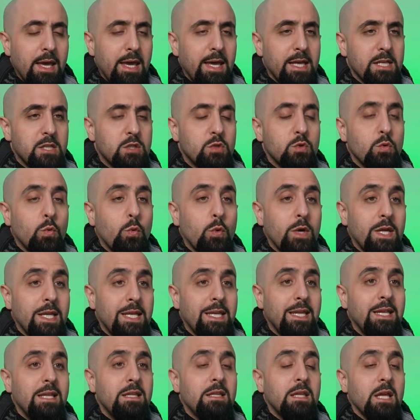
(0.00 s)
is we
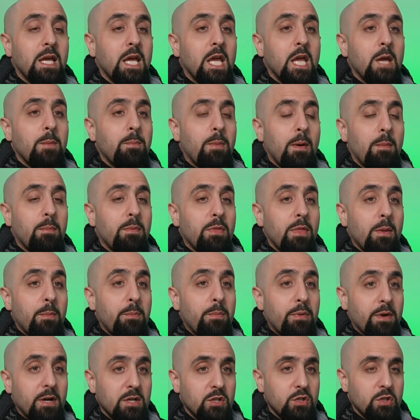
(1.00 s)
need to keep up the
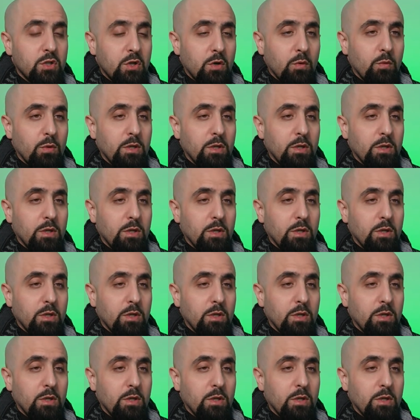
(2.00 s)
pressure.